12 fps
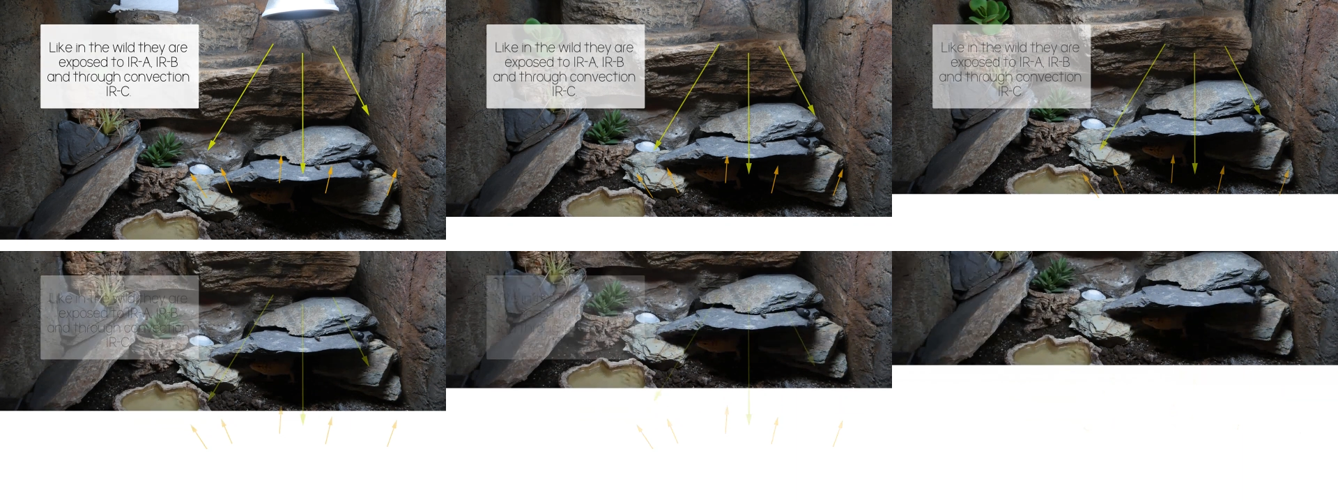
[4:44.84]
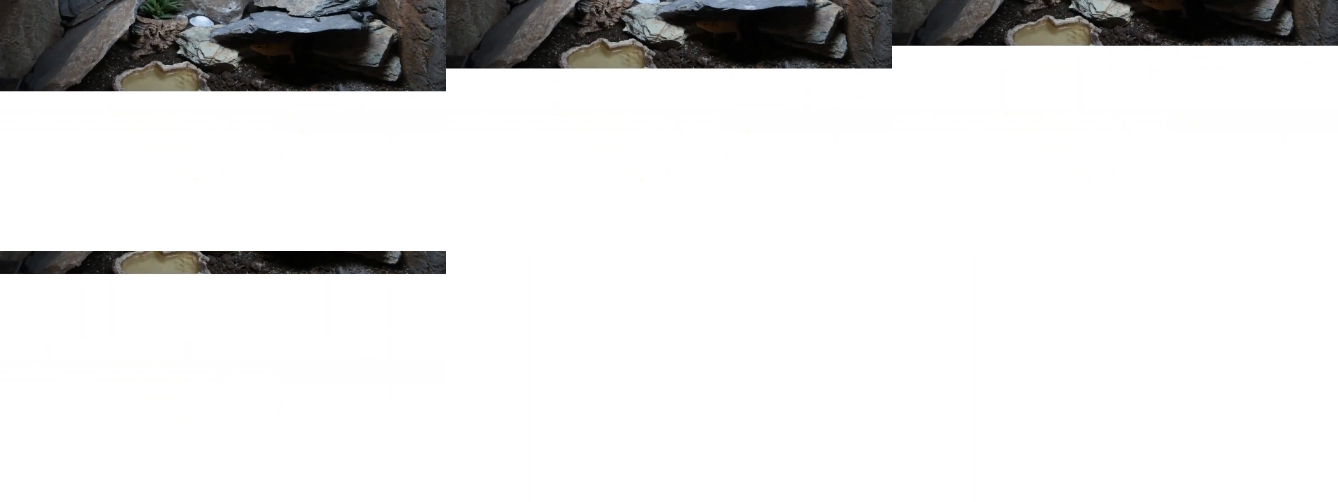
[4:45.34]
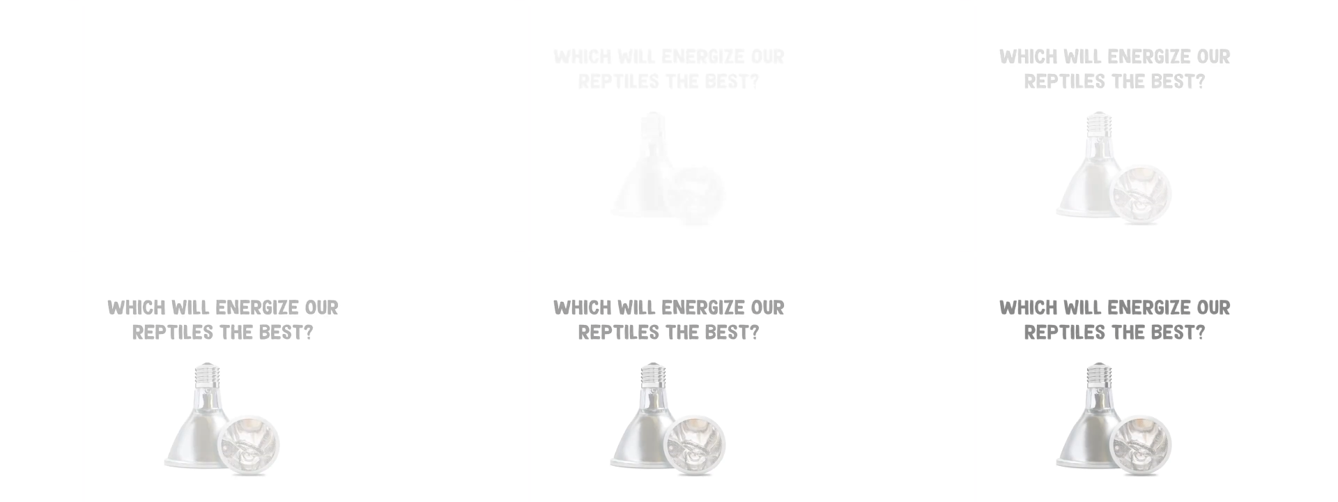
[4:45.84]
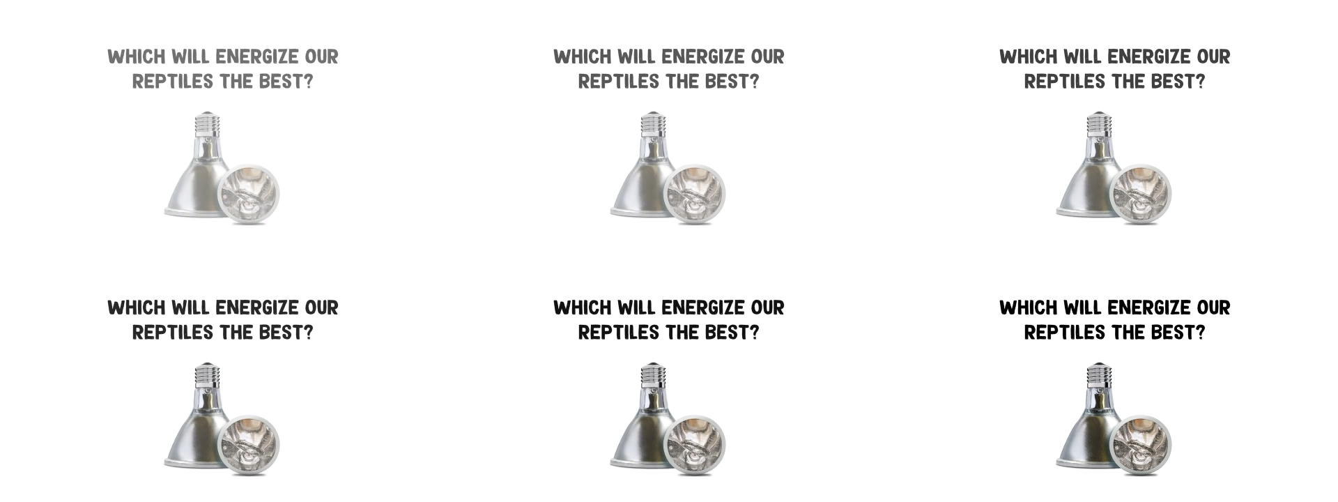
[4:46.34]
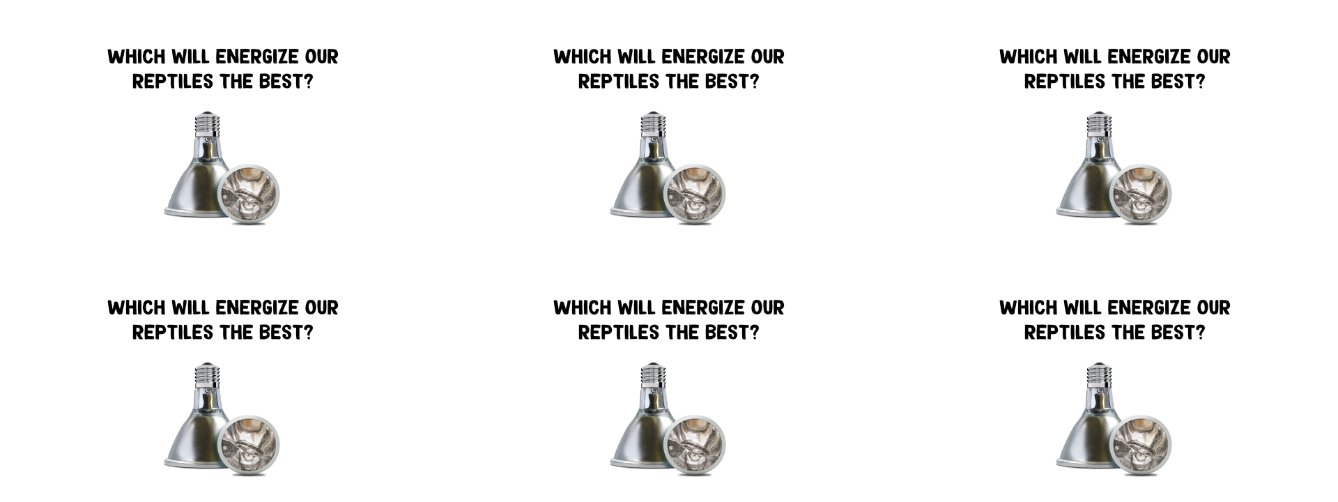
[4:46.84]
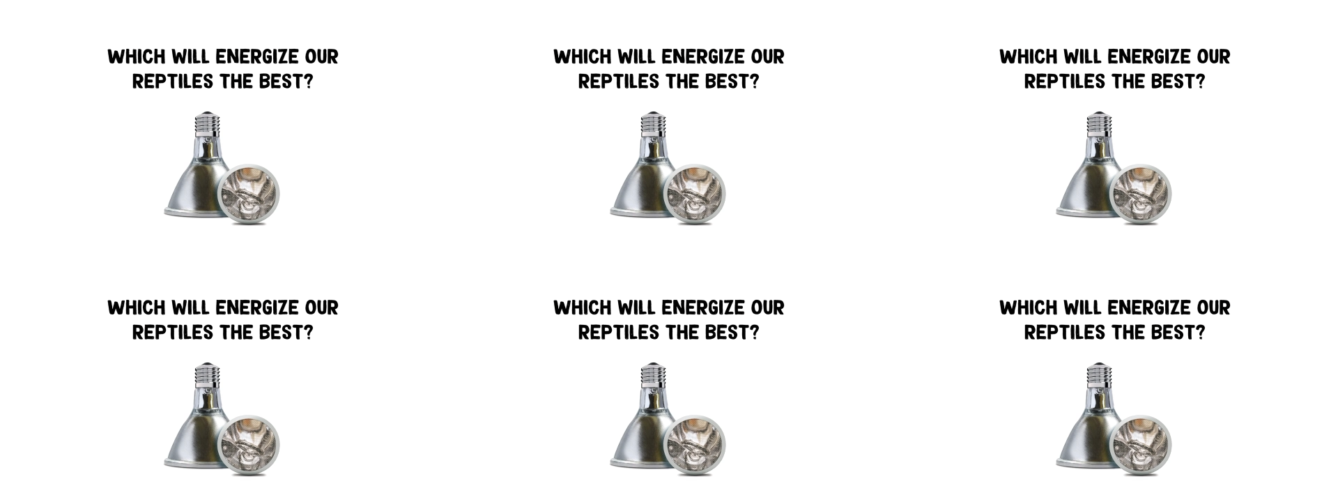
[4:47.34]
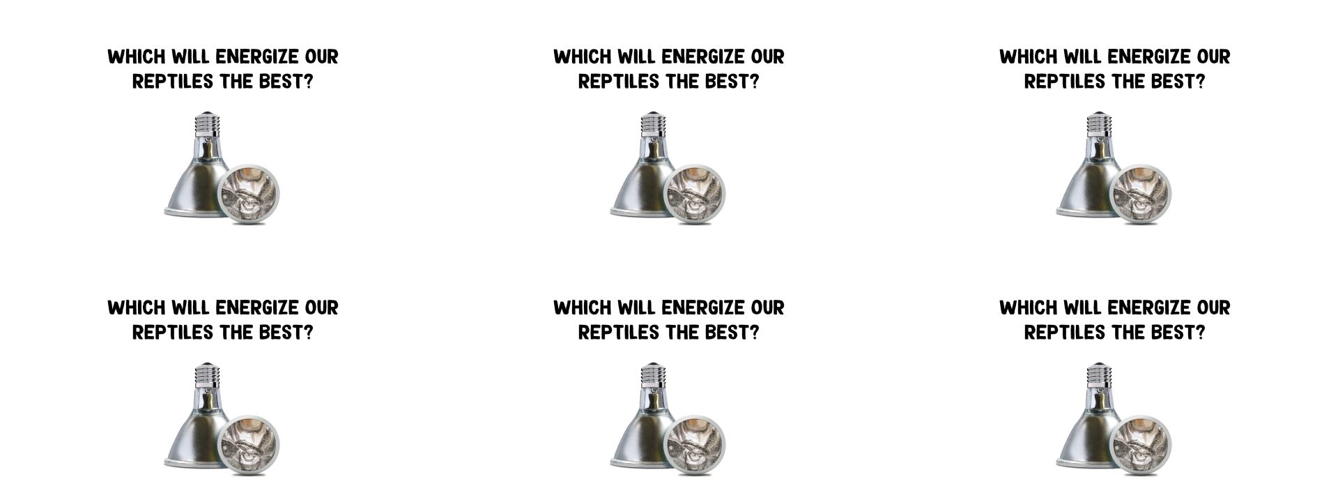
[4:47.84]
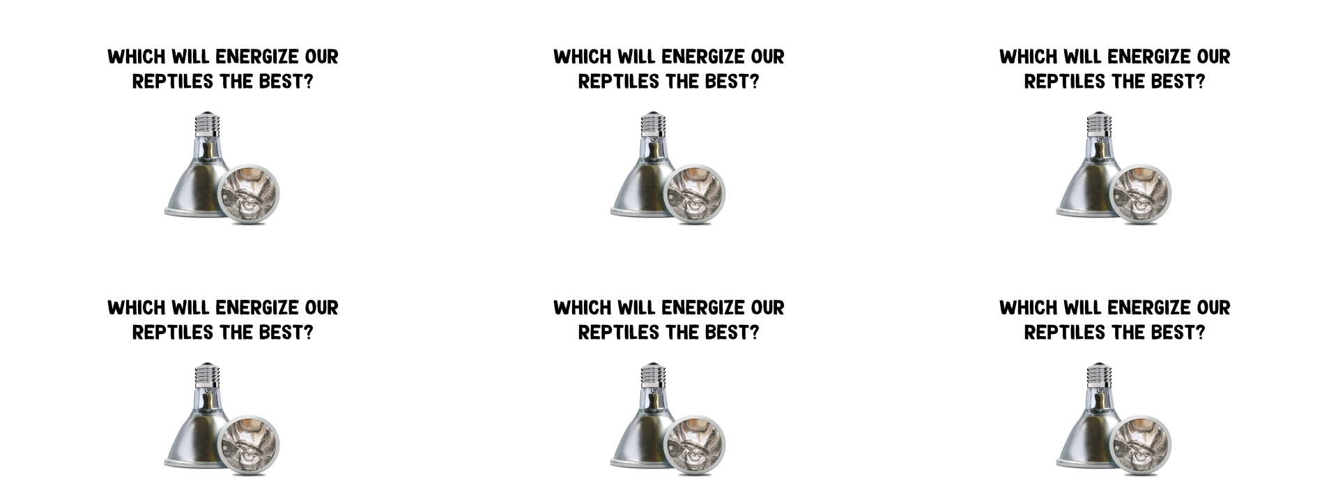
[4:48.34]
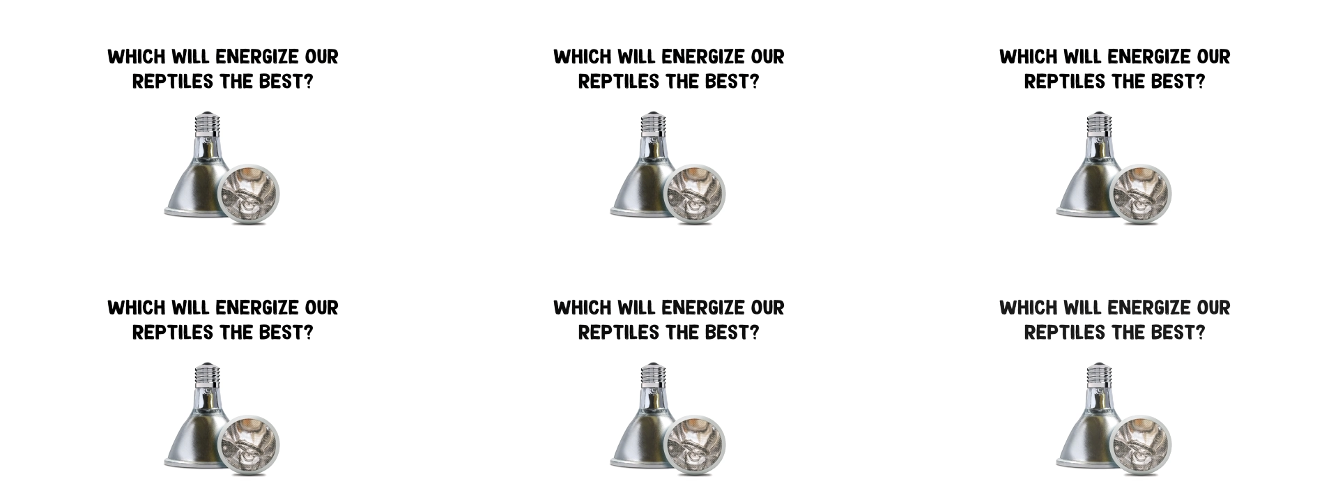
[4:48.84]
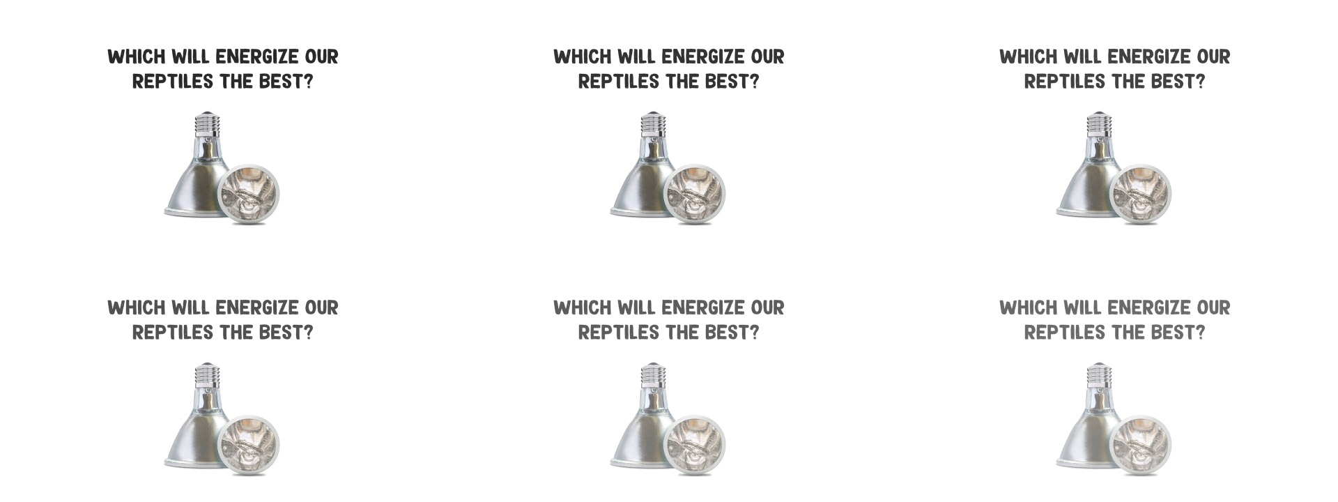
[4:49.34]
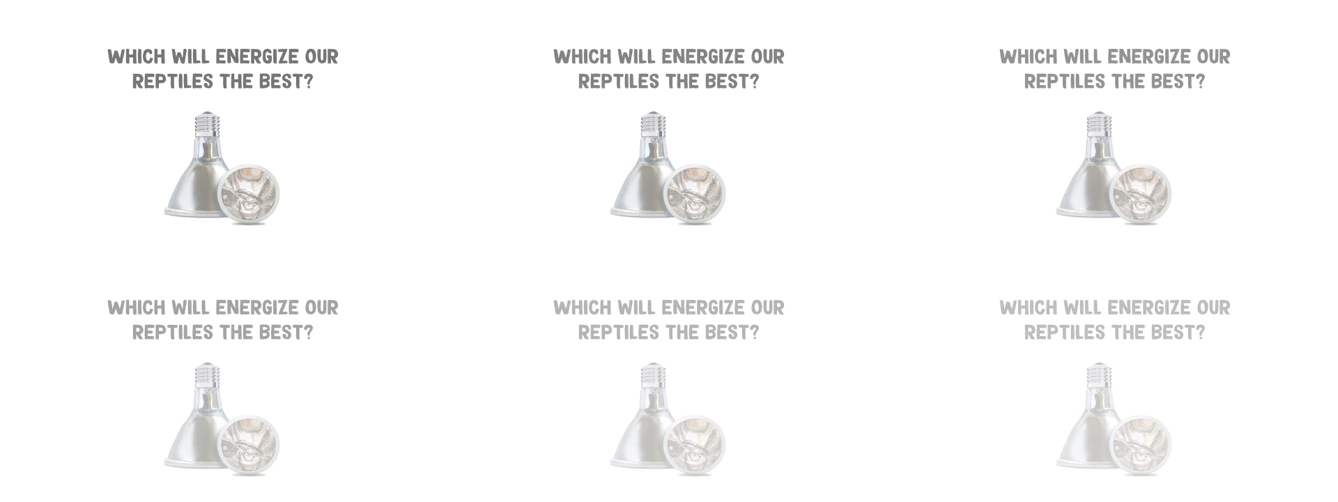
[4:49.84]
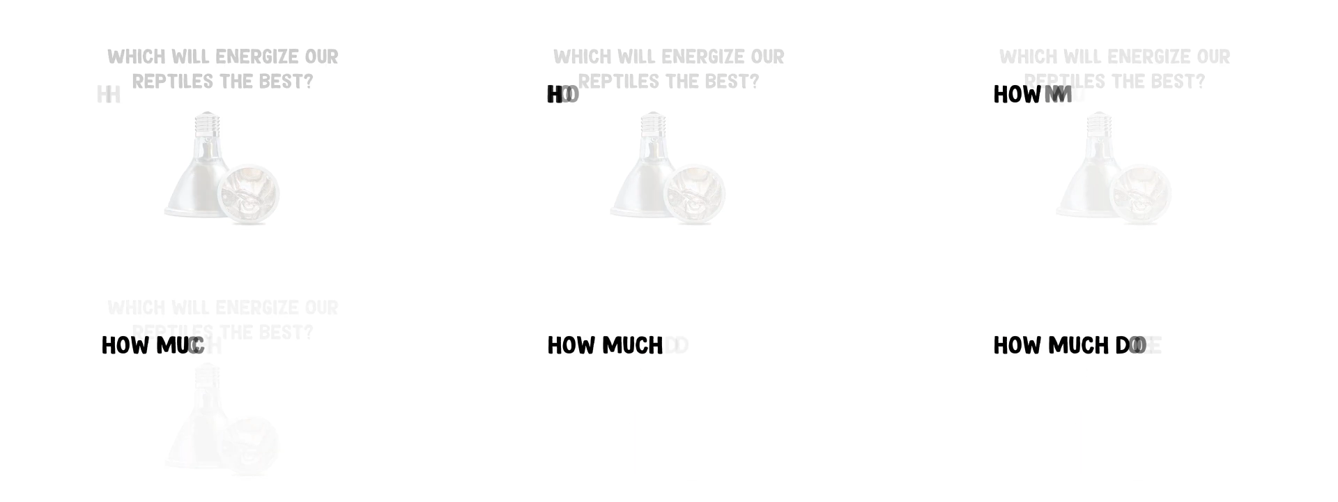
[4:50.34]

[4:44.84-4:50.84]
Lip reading: [unreadable: no face in view]